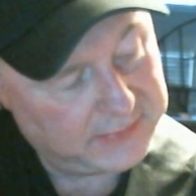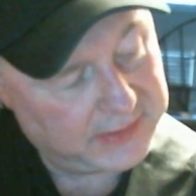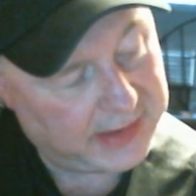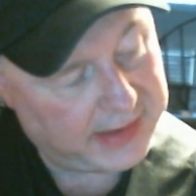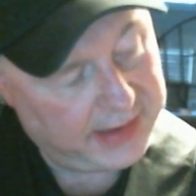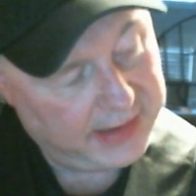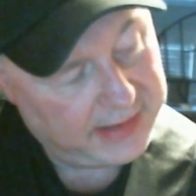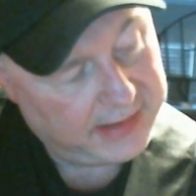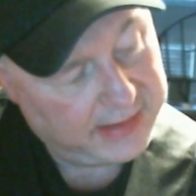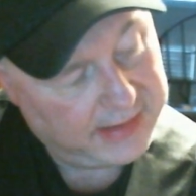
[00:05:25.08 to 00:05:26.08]
Okay?
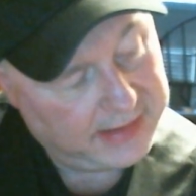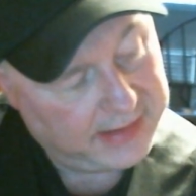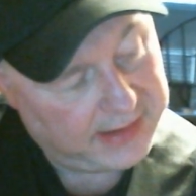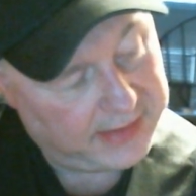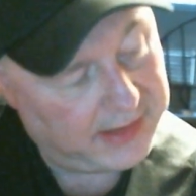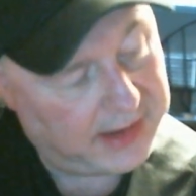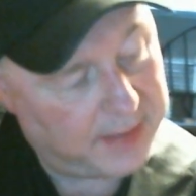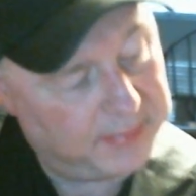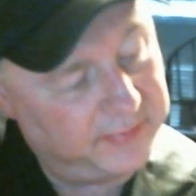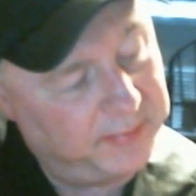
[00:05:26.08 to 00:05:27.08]
And it
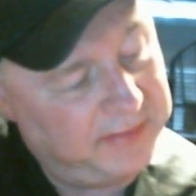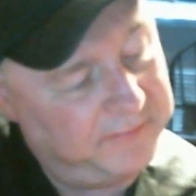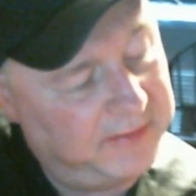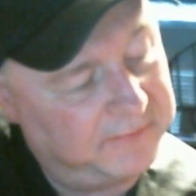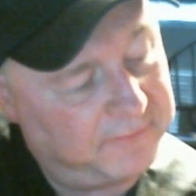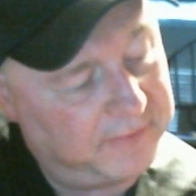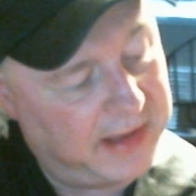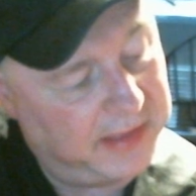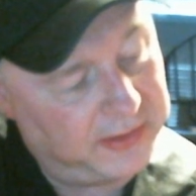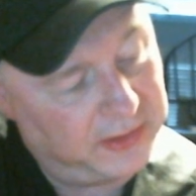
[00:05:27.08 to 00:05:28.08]
happens to be 5th
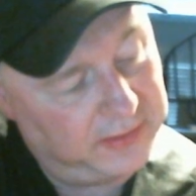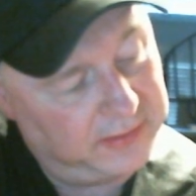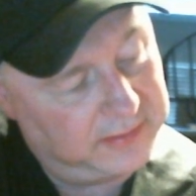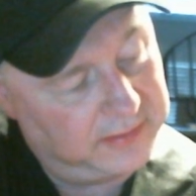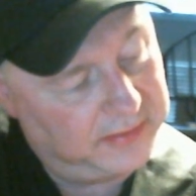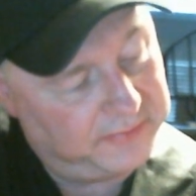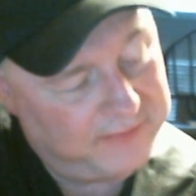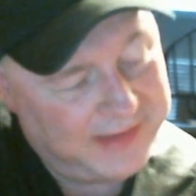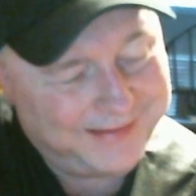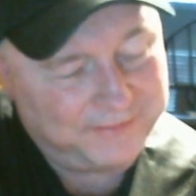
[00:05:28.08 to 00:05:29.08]
fret,
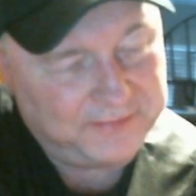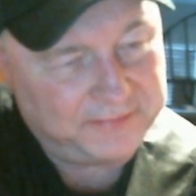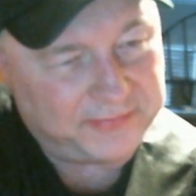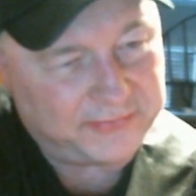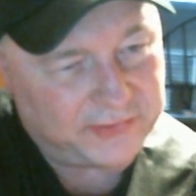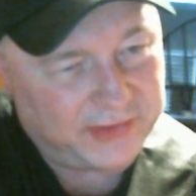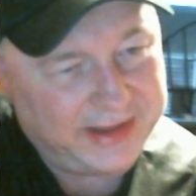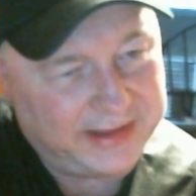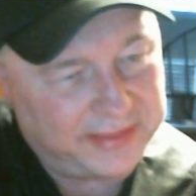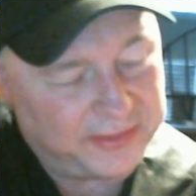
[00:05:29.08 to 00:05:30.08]
5th
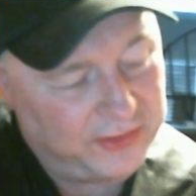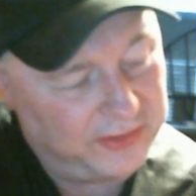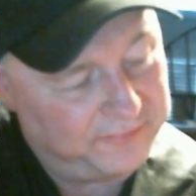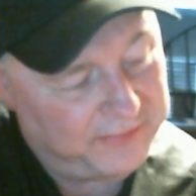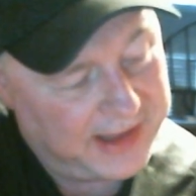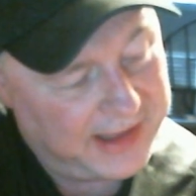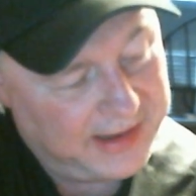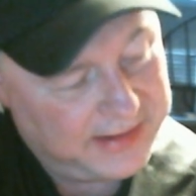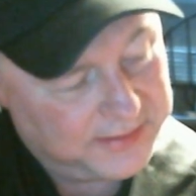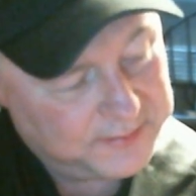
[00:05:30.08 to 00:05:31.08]
string, 3rd
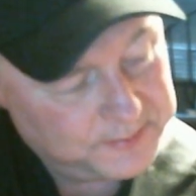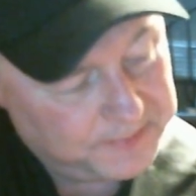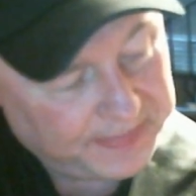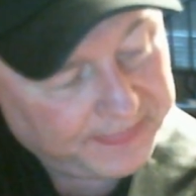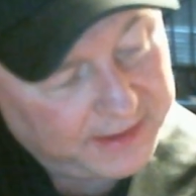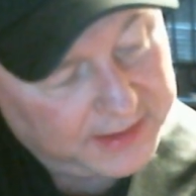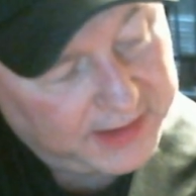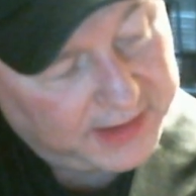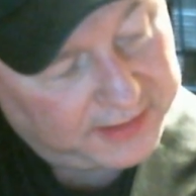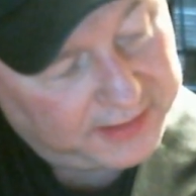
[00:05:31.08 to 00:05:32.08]
fret,
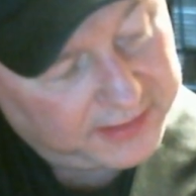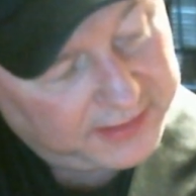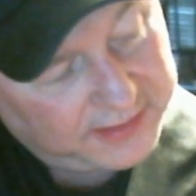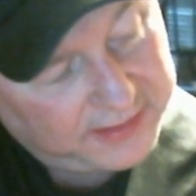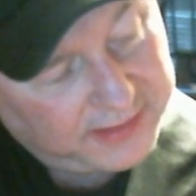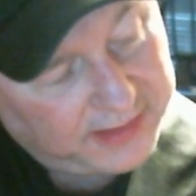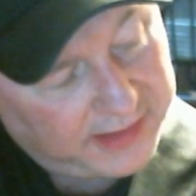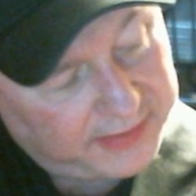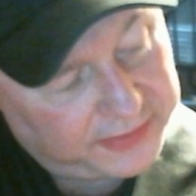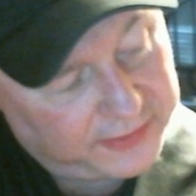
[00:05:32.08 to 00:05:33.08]
and
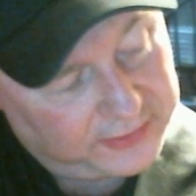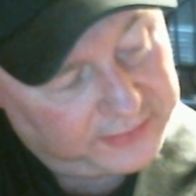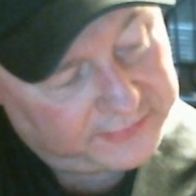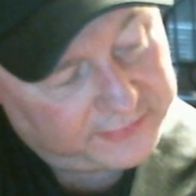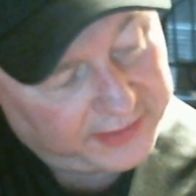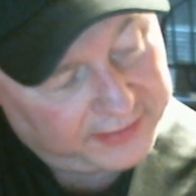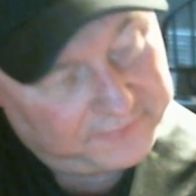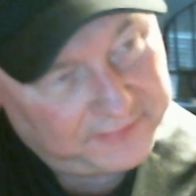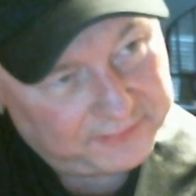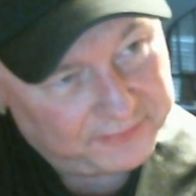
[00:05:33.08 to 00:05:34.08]
3rd string,
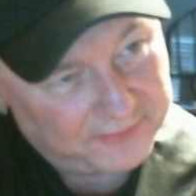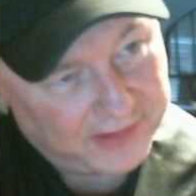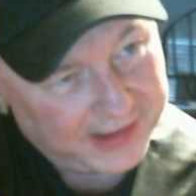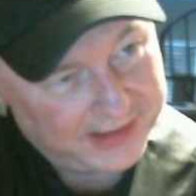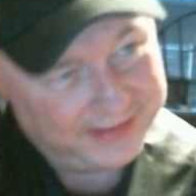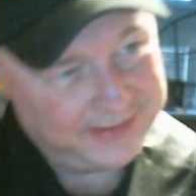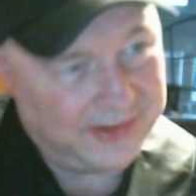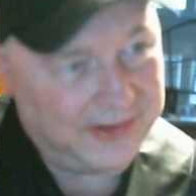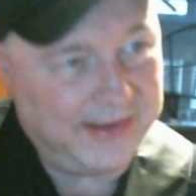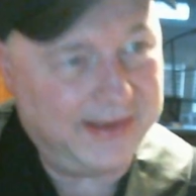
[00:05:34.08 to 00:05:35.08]
5th fret.
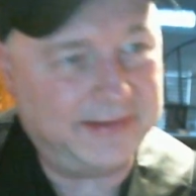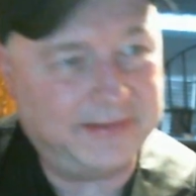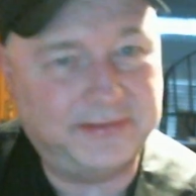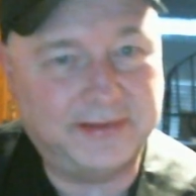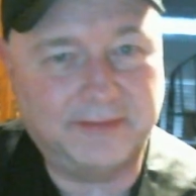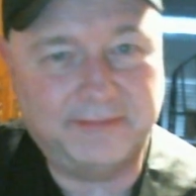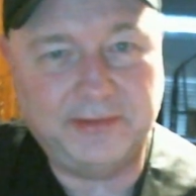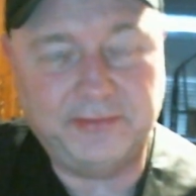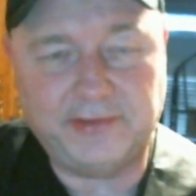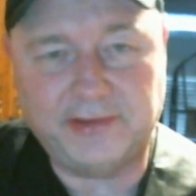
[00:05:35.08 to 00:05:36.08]
All right? Just to
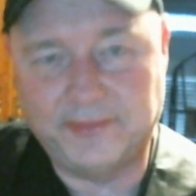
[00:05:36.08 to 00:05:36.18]
confuse you.